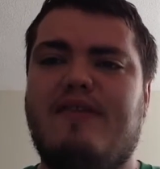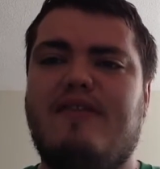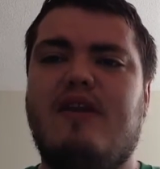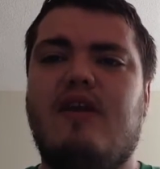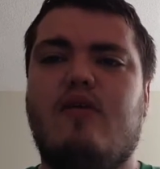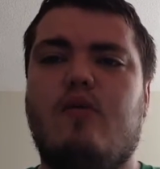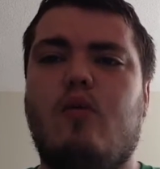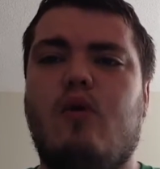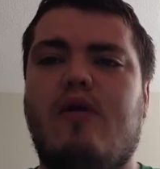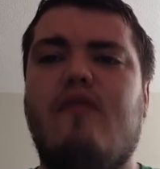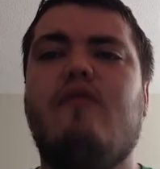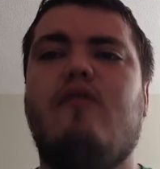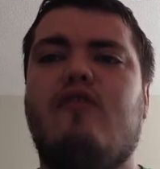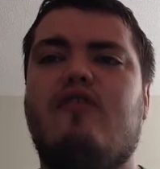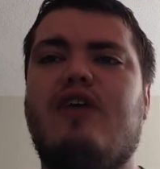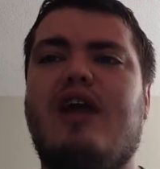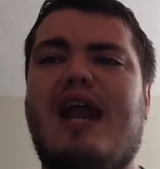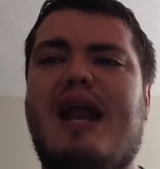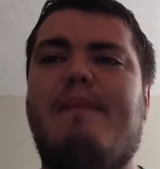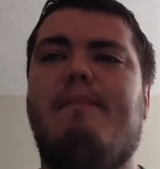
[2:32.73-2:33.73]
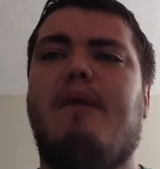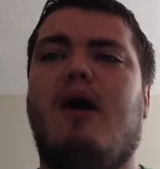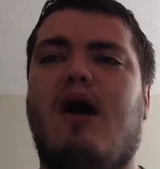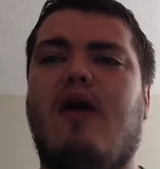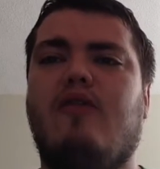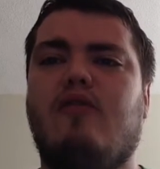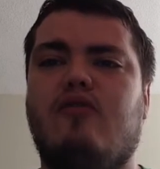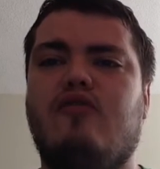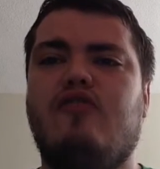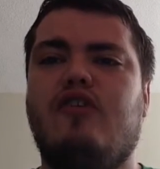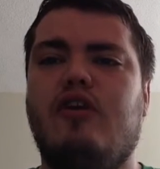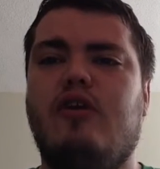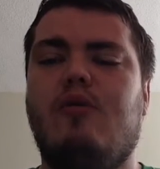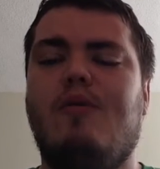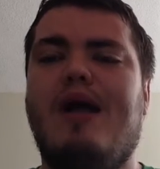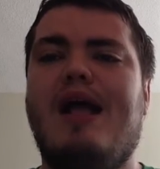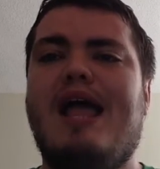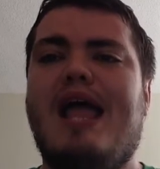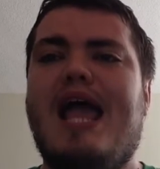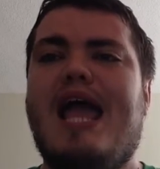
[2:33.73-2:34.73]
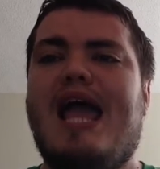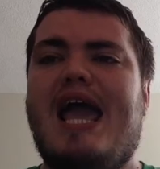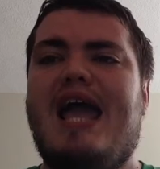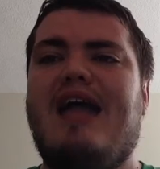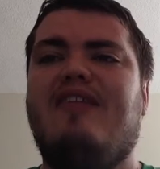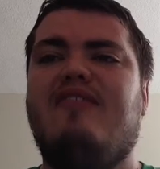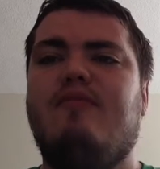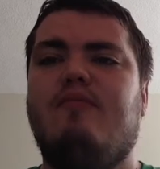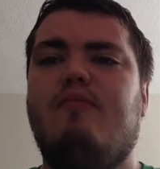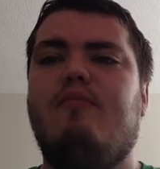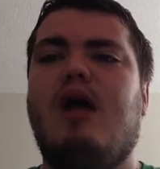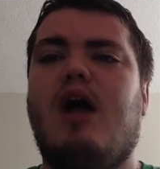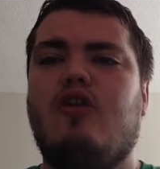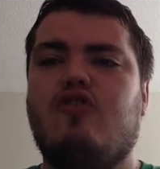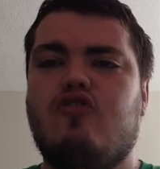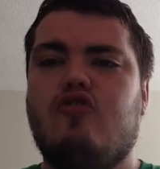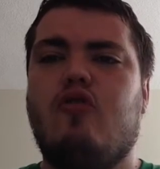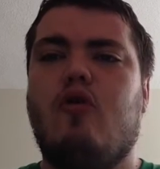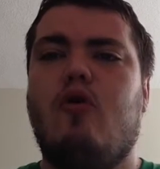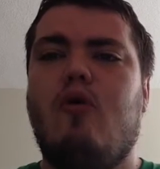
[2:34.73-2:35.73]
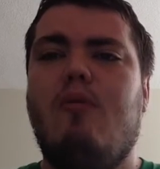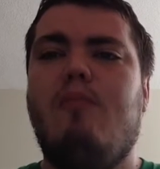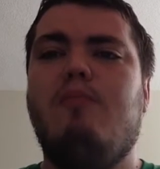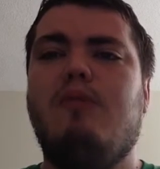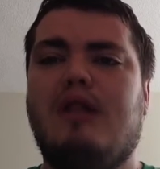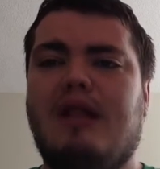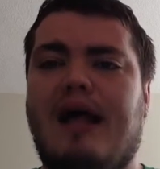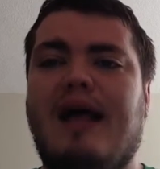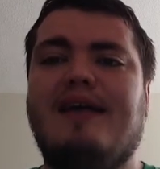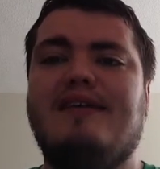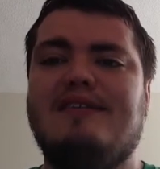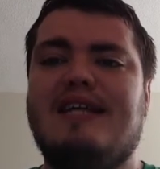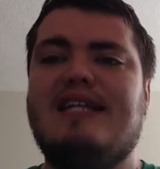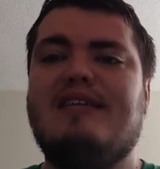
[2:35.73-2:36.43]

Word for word: That's another word for it, kind of bothers you. And it's a troll plus.